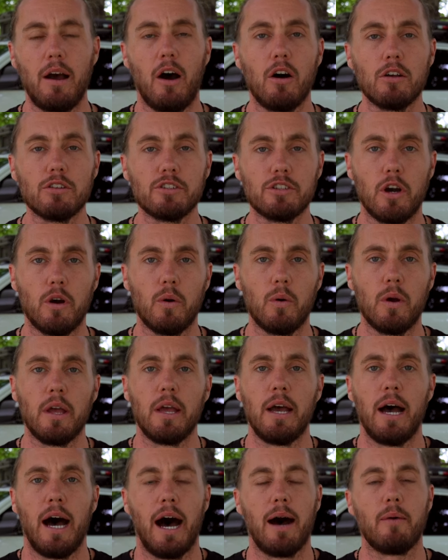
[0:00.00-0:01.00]
Also,
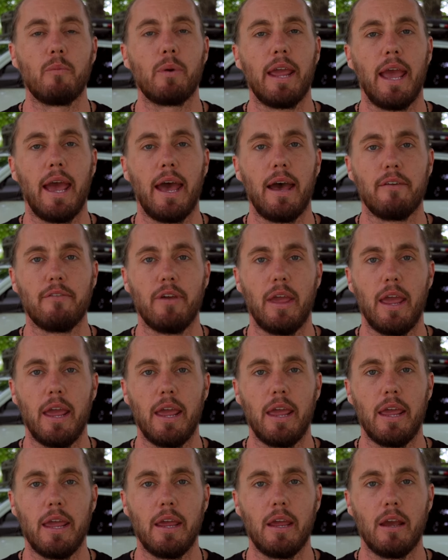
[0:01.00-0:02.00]
um, we have
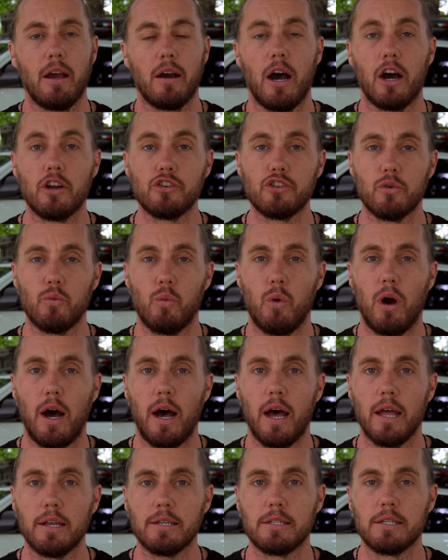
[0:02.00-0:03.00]
a 100
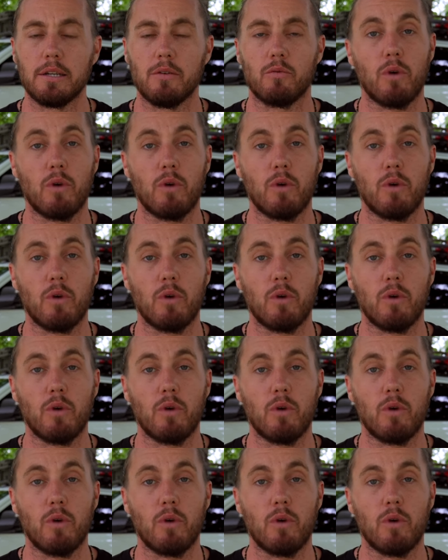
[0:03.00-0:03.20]
watt